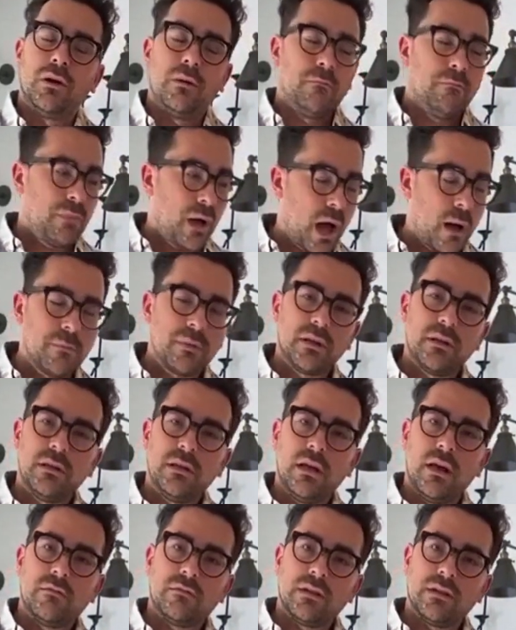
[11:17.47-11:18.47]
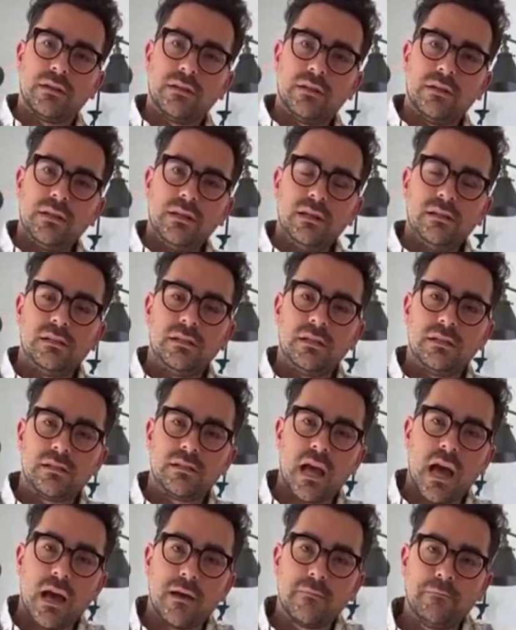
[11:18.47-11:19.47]
Pop it in the oven, easy as
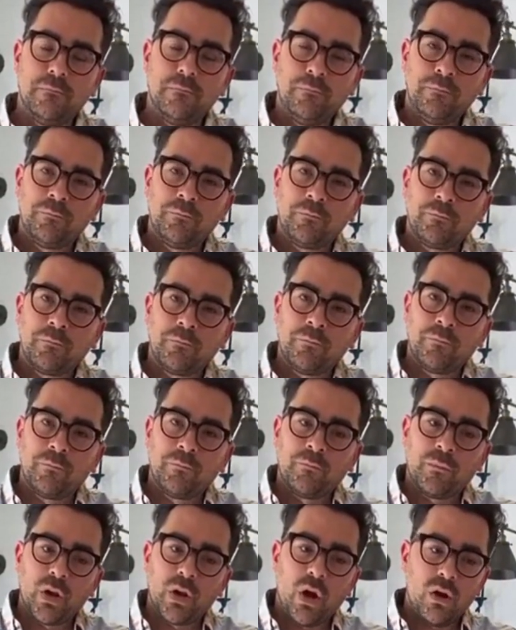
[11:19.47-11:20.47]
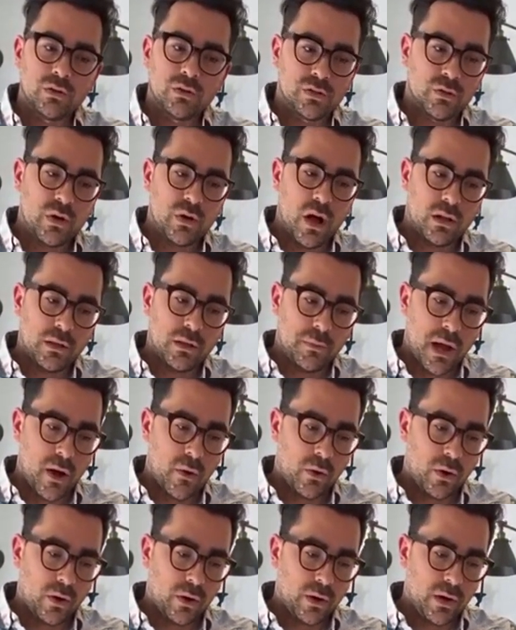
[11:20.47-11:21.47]
that. Also,
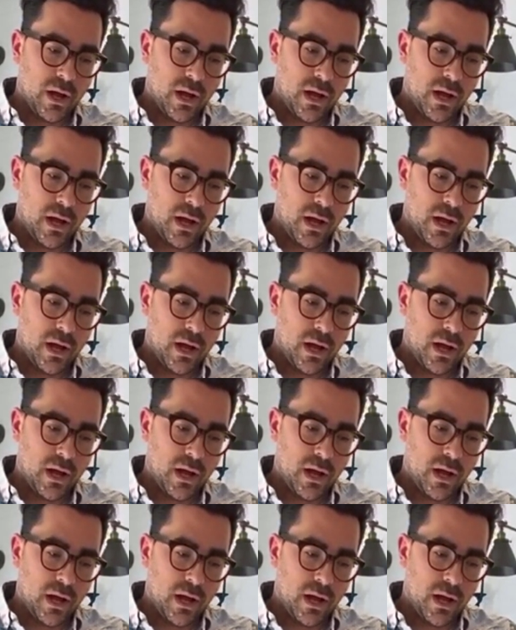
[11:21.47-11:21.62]
CAULIPOWER